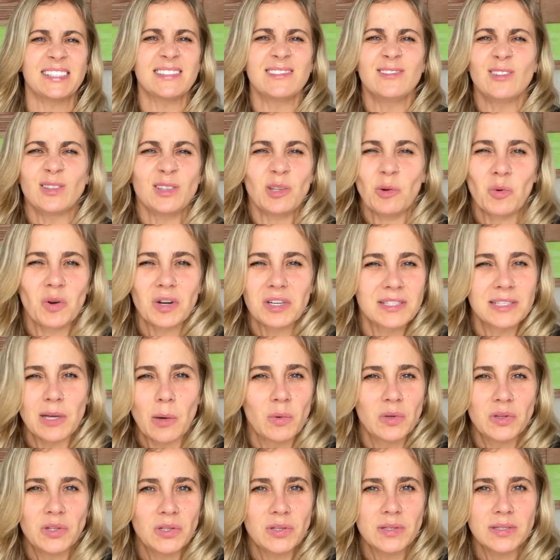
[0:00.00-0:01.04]
not the words i
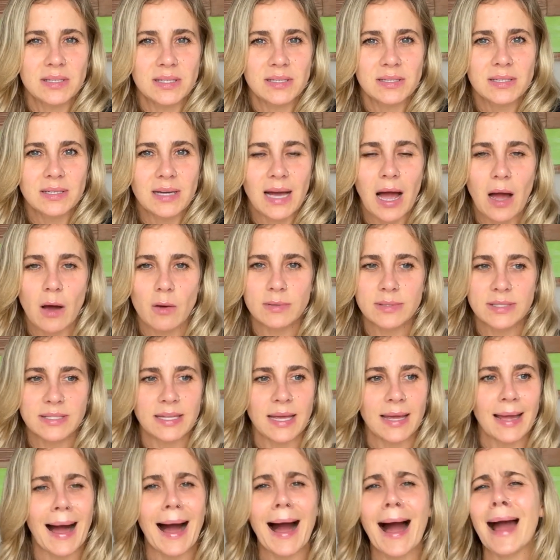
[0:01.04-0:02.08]
would use it i would
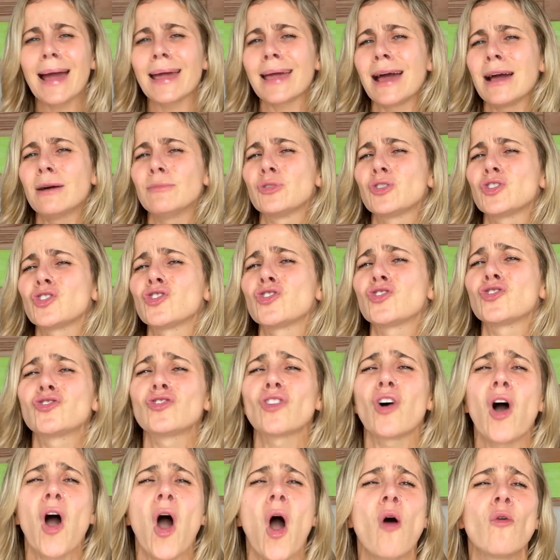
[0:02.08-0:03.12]
say i am
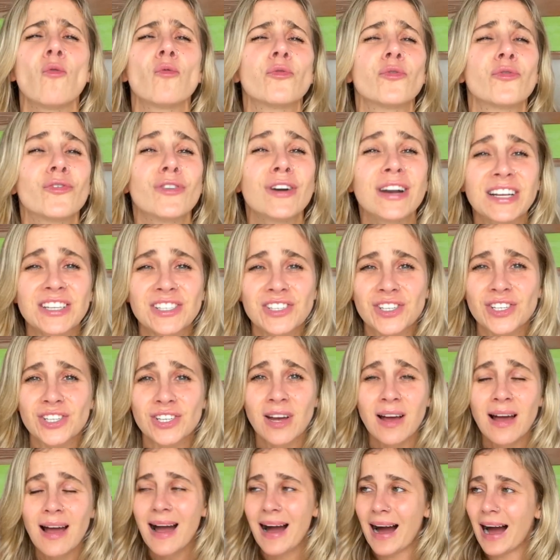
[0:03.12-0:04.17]
so rich
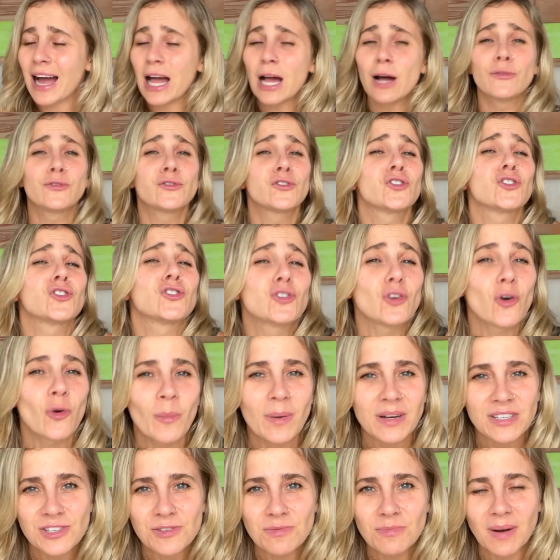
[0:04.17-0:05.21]
i have so
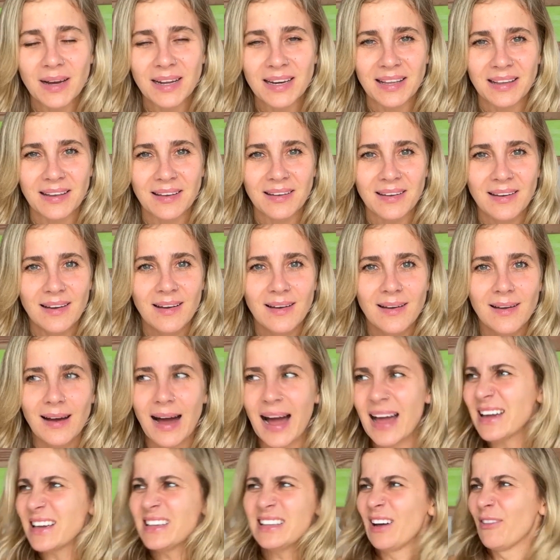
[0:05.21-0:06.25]
much money
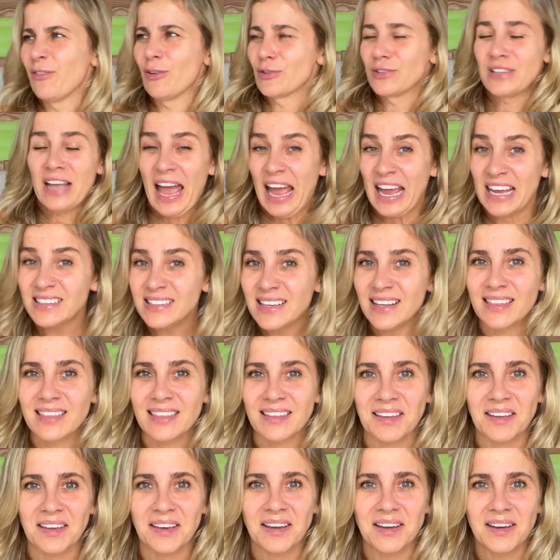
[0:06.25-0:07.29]
i can afford
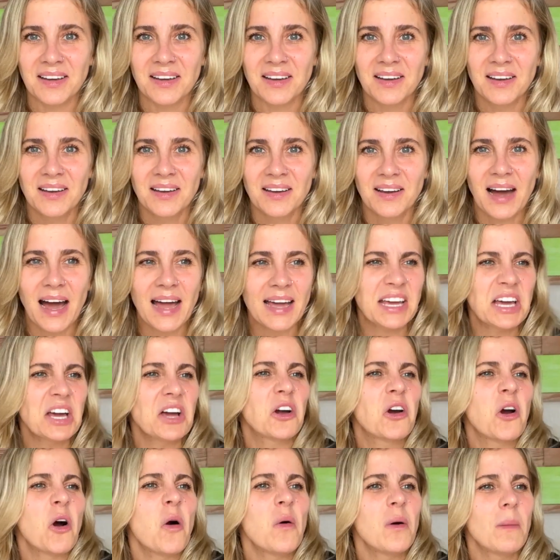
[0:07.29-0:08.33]
anything i can
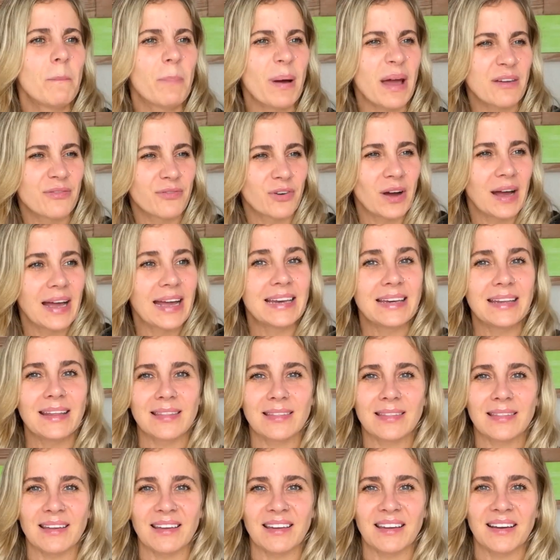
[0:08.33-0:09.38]
go and pay for
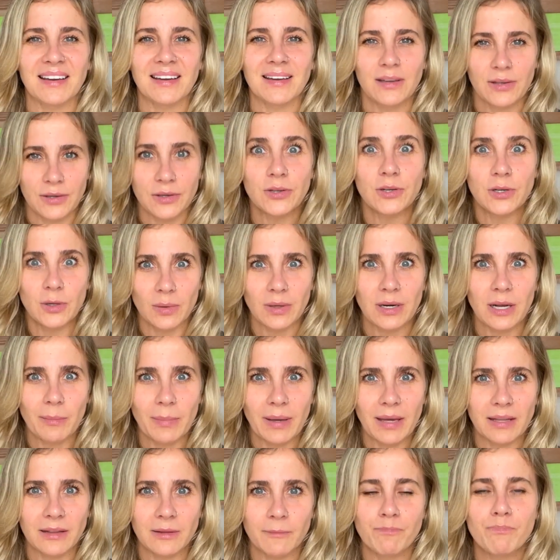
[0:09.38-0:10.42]
anything you know what i
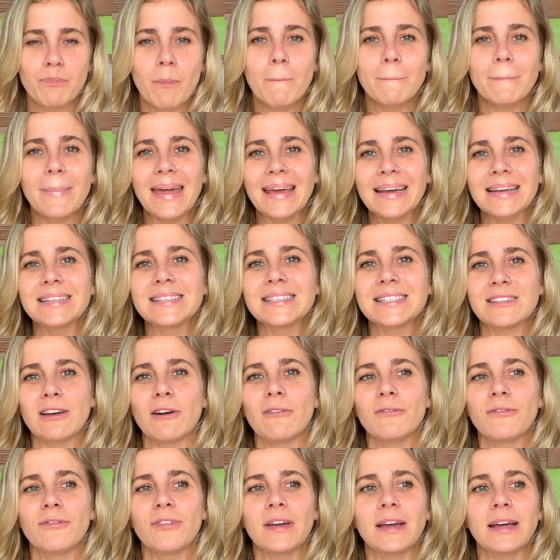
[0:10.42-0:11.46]
mean make it
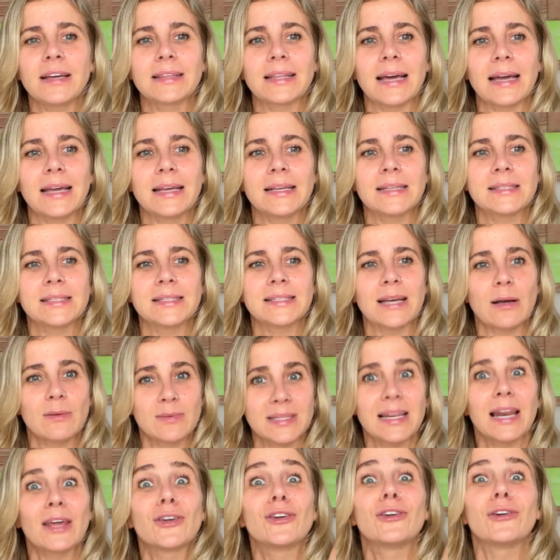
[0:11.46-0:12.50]
something that it sounds
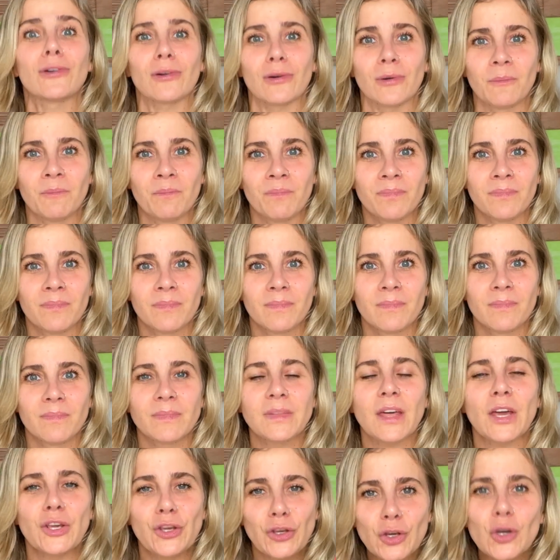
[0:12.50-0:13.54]
like you
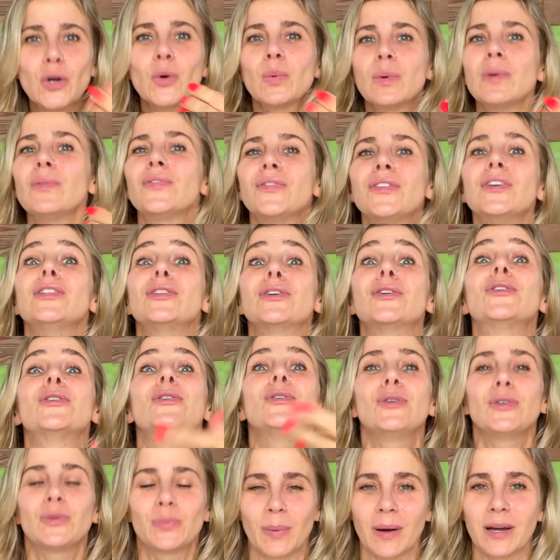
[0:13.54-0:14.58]
that you will feel
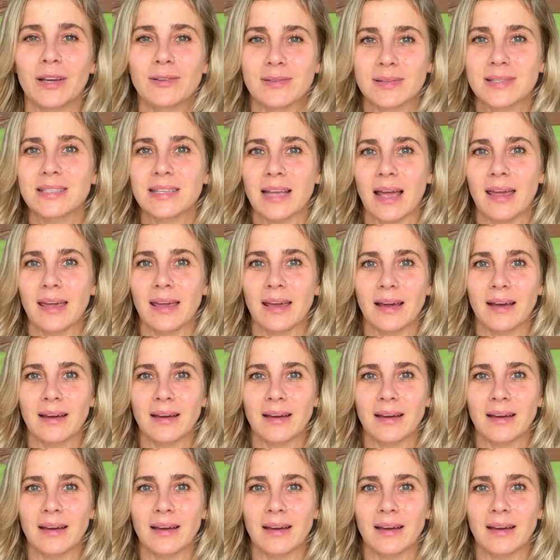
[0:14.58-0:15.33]
good by you saying